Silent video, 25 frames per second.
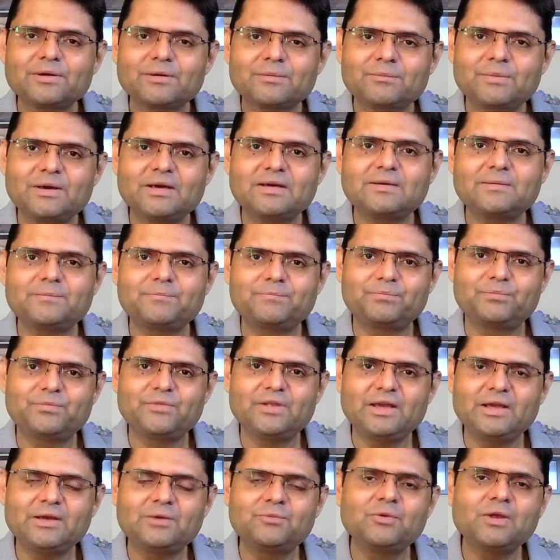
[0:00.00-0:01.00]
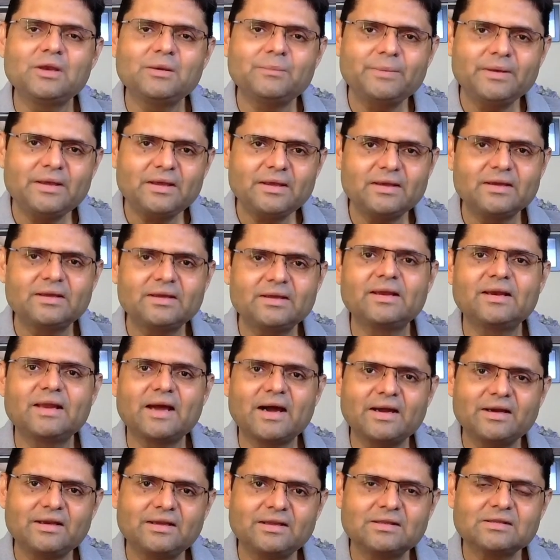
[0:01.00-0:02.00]
but it will be in an
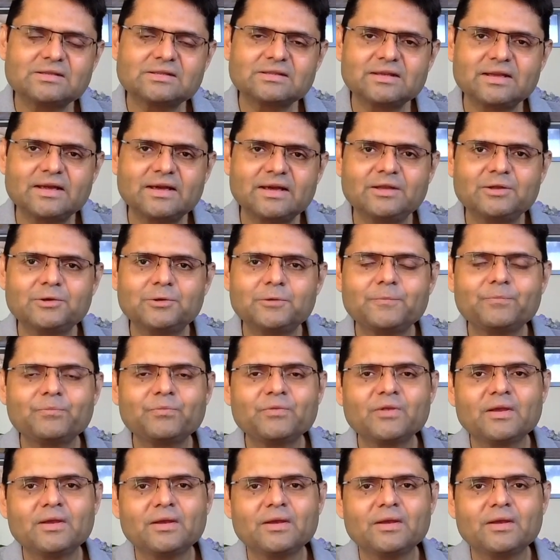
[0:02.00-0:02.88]
ideal scenario.